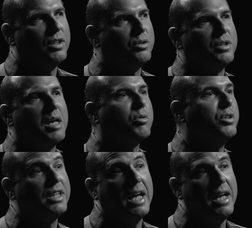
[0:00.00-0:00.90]
a little
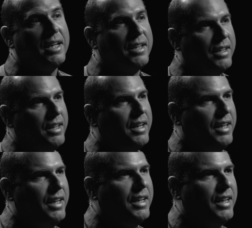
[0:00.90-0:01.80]
neighborhood gang
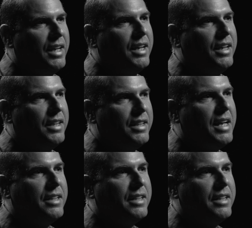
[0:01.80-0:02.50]
in, eh, eh, in